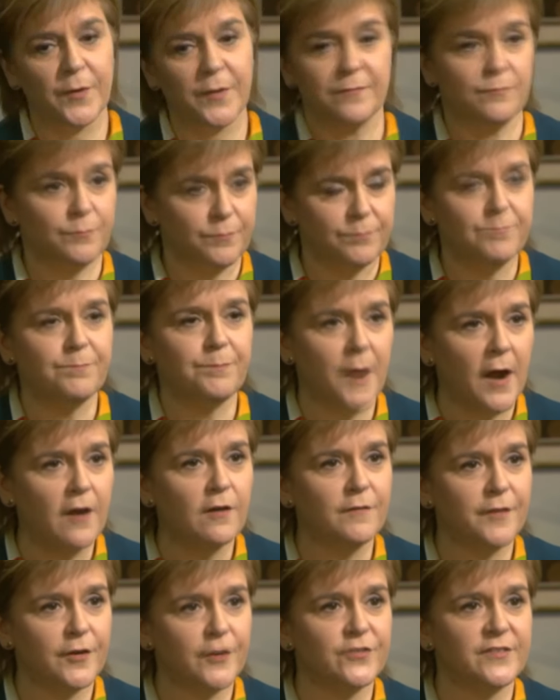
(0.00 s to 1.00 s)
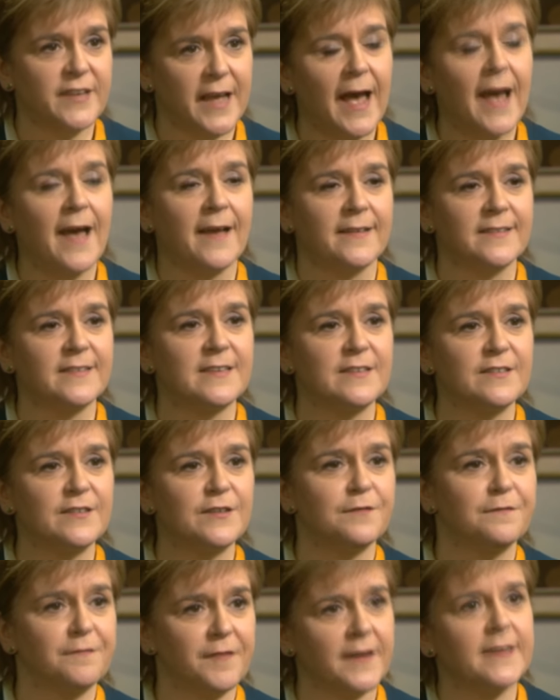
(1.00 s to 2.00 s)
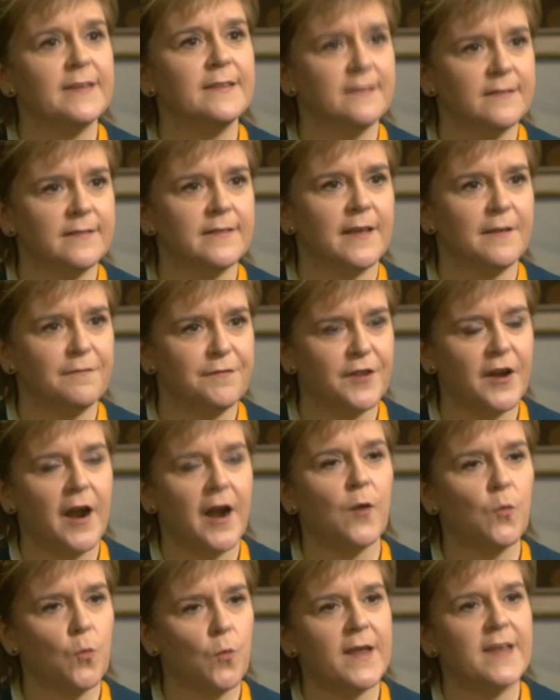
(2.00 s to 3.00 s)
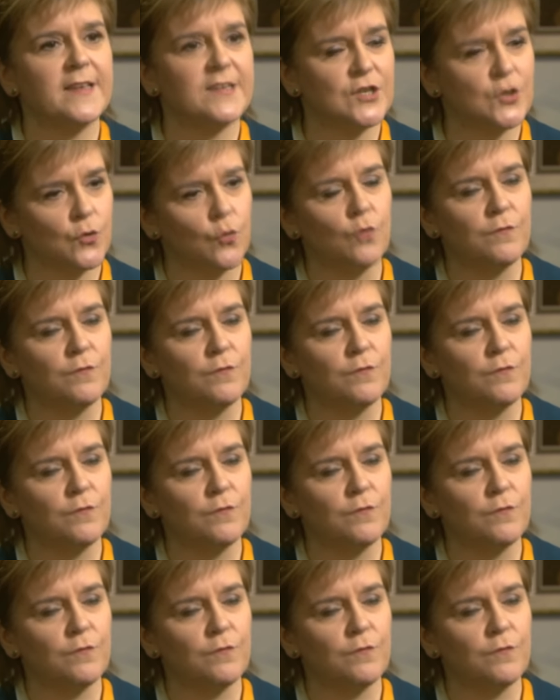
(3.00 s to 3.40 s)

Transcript: But part of our task is to find if there are ways to